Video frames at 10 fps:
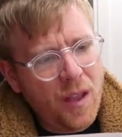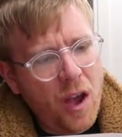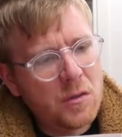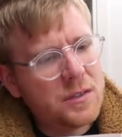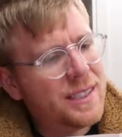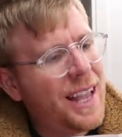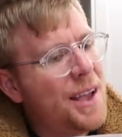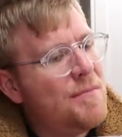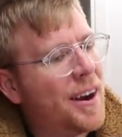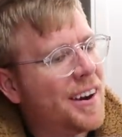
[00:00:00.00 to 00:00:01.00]
Oh,
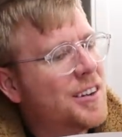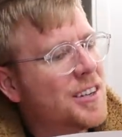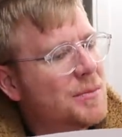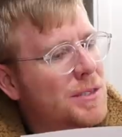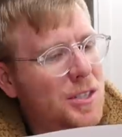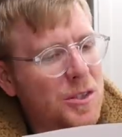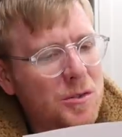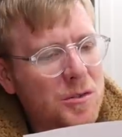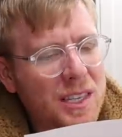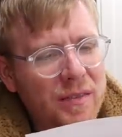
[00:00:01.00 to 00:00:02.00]
Merry Christmas to
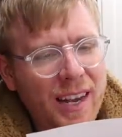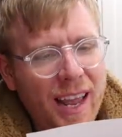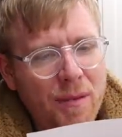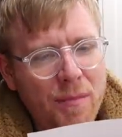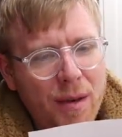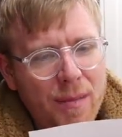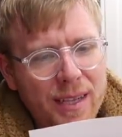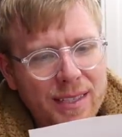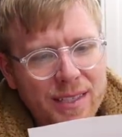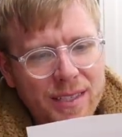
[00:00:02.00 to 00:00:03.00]
you, Stephen and
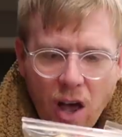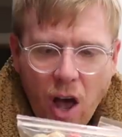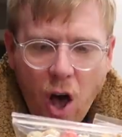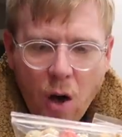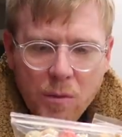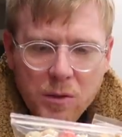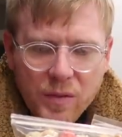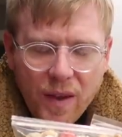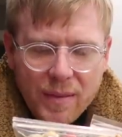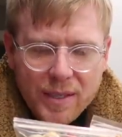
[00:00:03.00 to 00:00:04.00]
Bubba's.
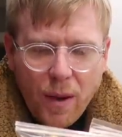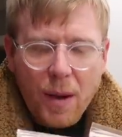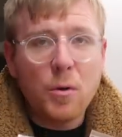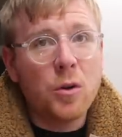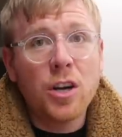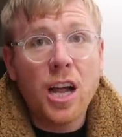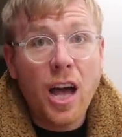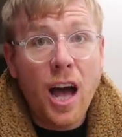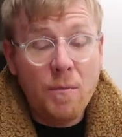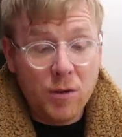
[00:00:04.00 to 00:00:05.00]

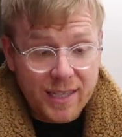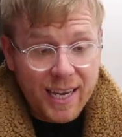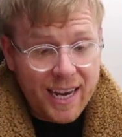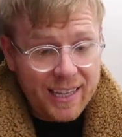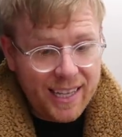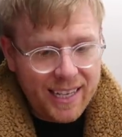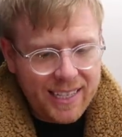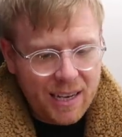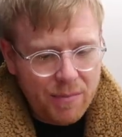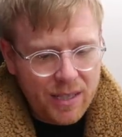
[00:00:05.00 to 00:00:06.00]
AlmostFamousPopcorn.com. Once again, I'll link it
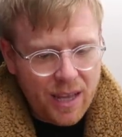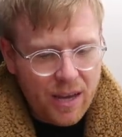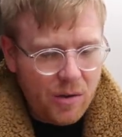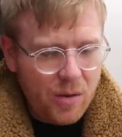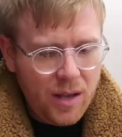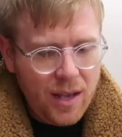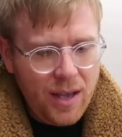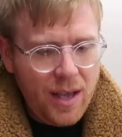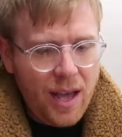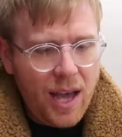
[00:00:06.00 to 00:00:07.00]
down below.
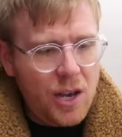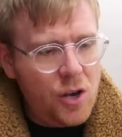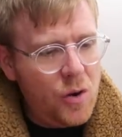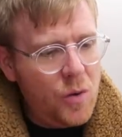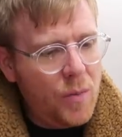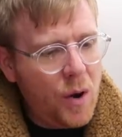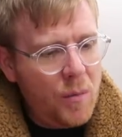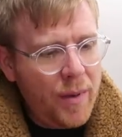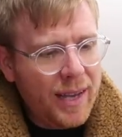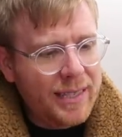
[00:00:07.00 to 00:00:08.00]
A Nubo
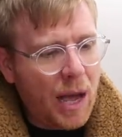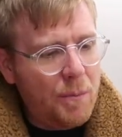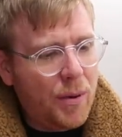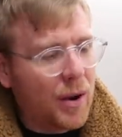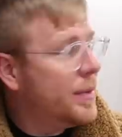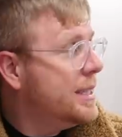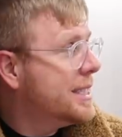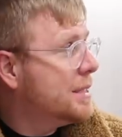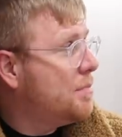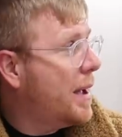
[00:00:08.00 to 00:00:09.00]
mix, a bourbon
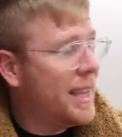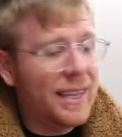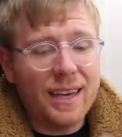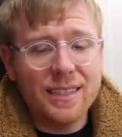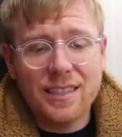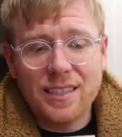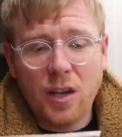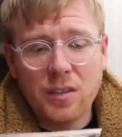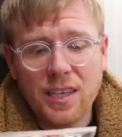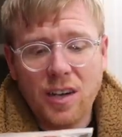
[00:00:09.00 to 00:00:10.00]
spike,
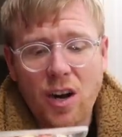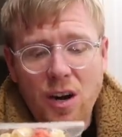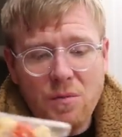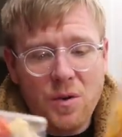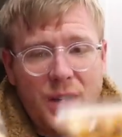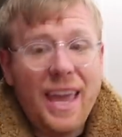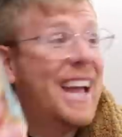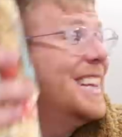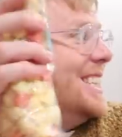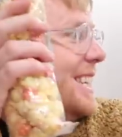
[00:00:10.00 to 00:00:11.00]
salted caramel, candy